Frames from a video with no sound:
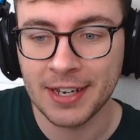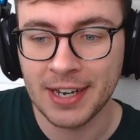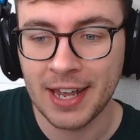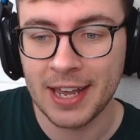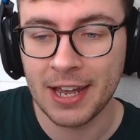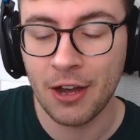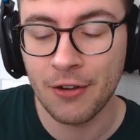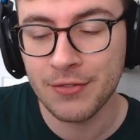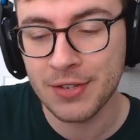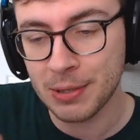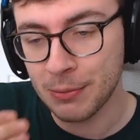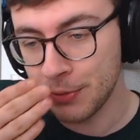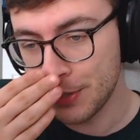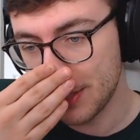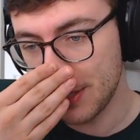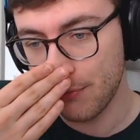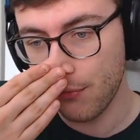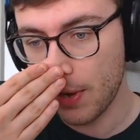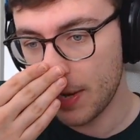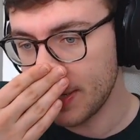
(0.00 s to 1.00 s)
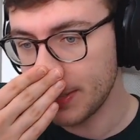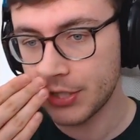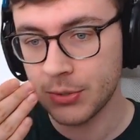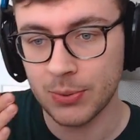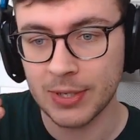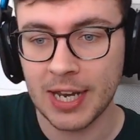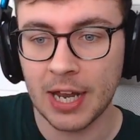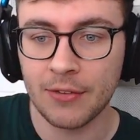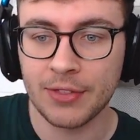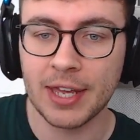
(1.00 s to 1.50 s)
Obviously, we've seen Rated
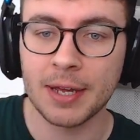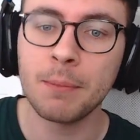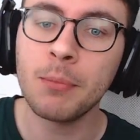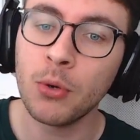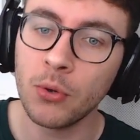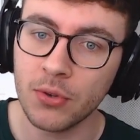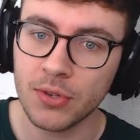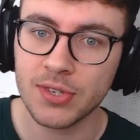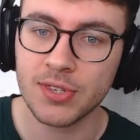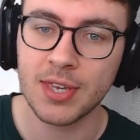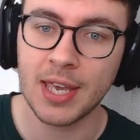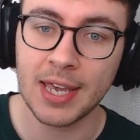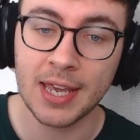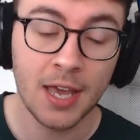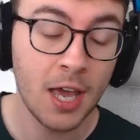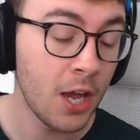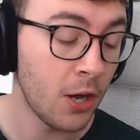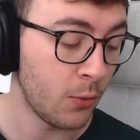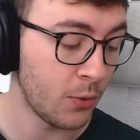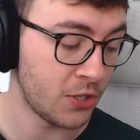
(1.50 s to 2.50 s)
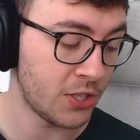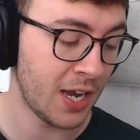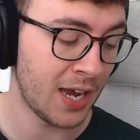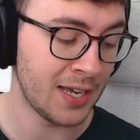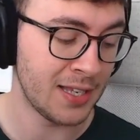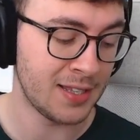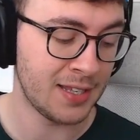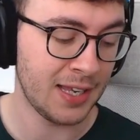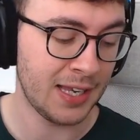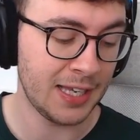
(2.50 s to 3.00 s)
tweet out that Pool C, which
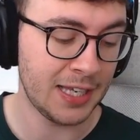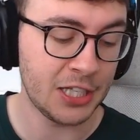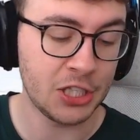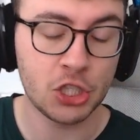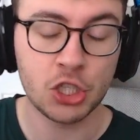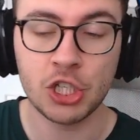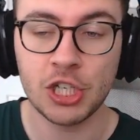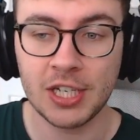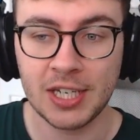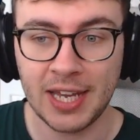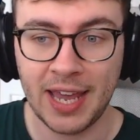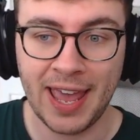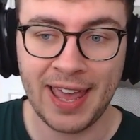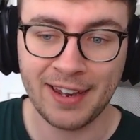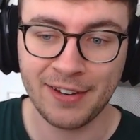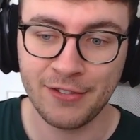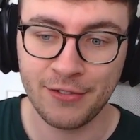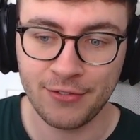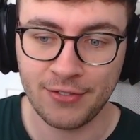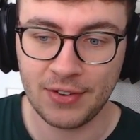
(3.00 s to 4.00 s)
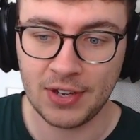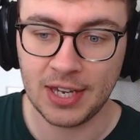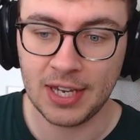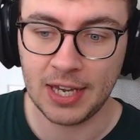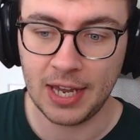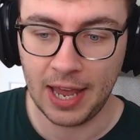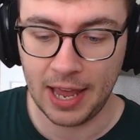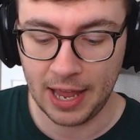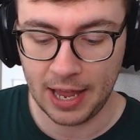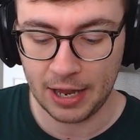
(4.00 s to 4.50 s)
has EG,
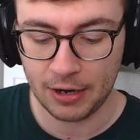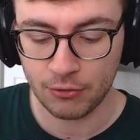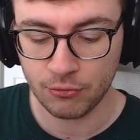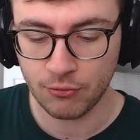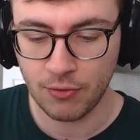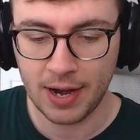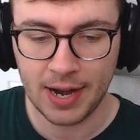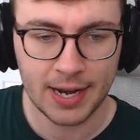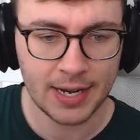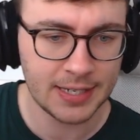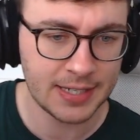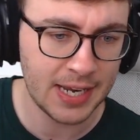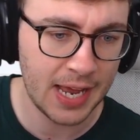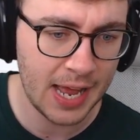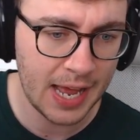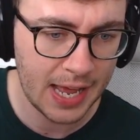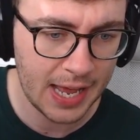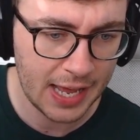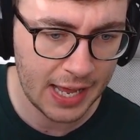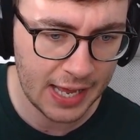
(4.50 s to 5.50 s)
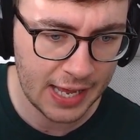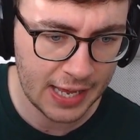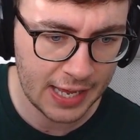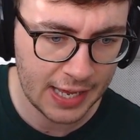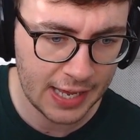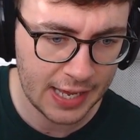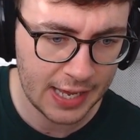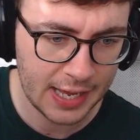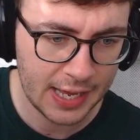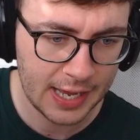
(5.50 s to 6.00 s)
Envy, Red,
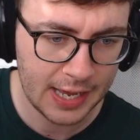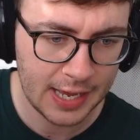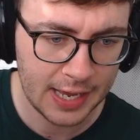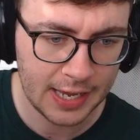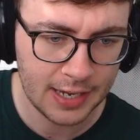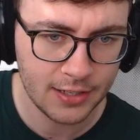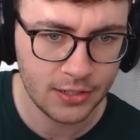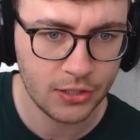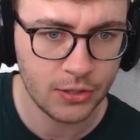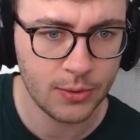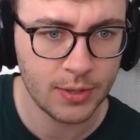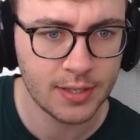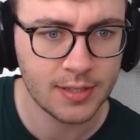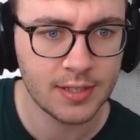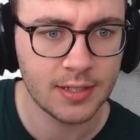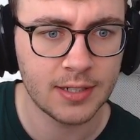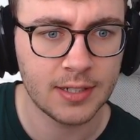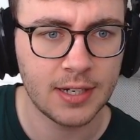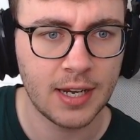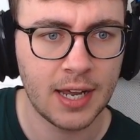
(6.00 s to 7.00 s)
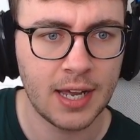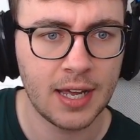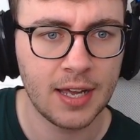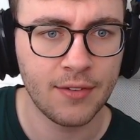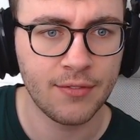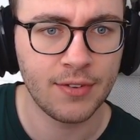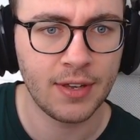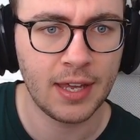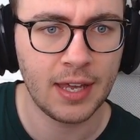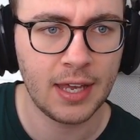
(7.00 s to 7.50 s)
and who else did it
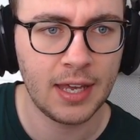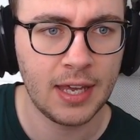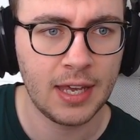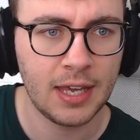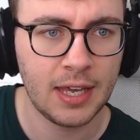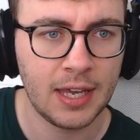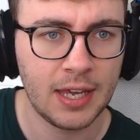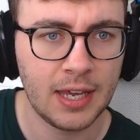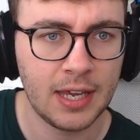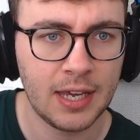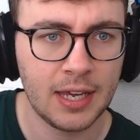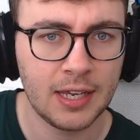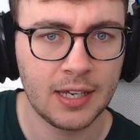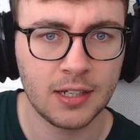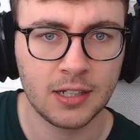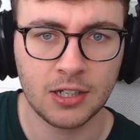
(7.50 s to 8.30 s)
have in?